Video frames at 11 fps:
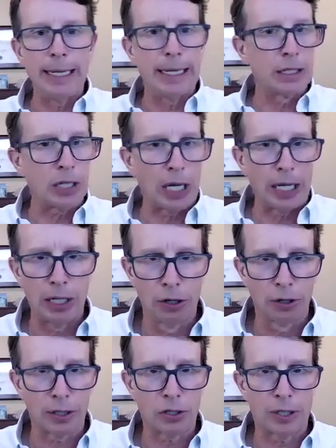is
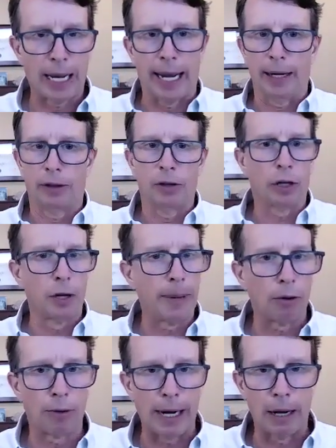here to stay. They're going to be
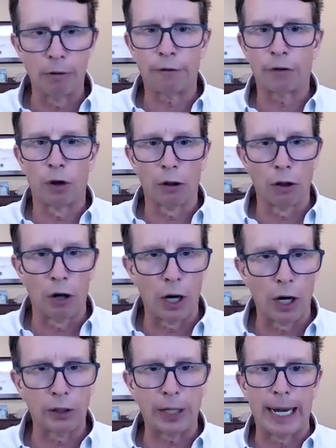around for a
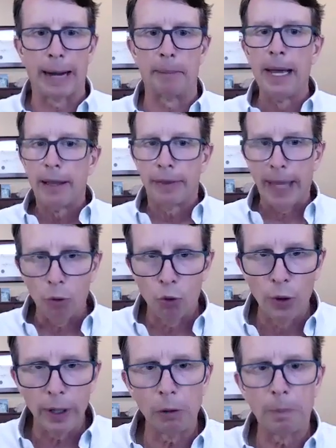long time. They
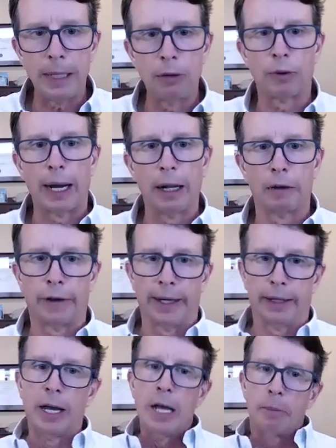will be relevant.
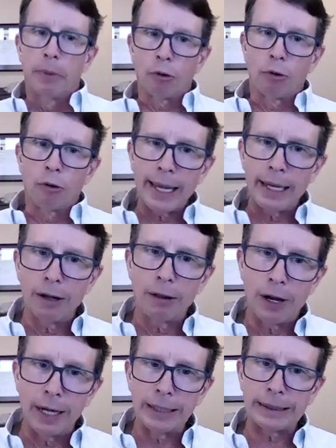But right
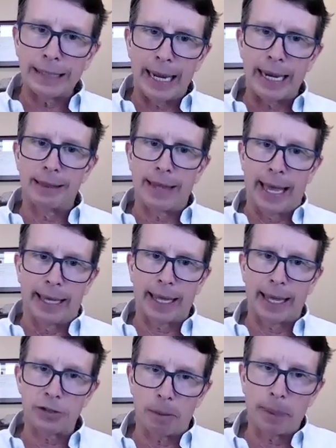alongside that,
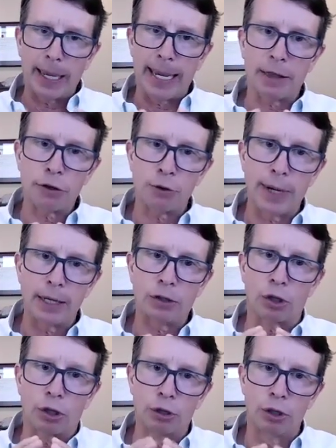as a pathway
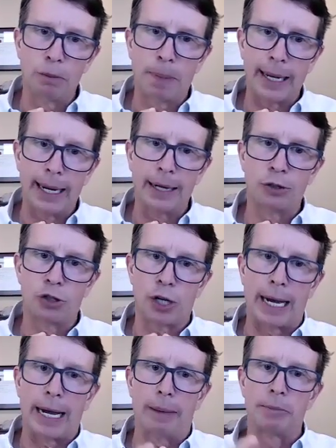to good paying
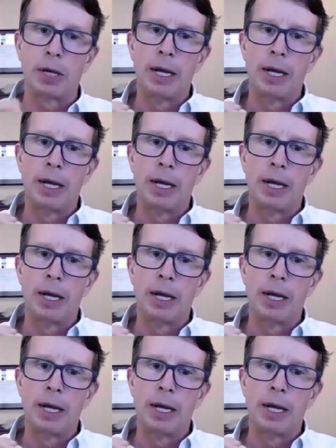jobs,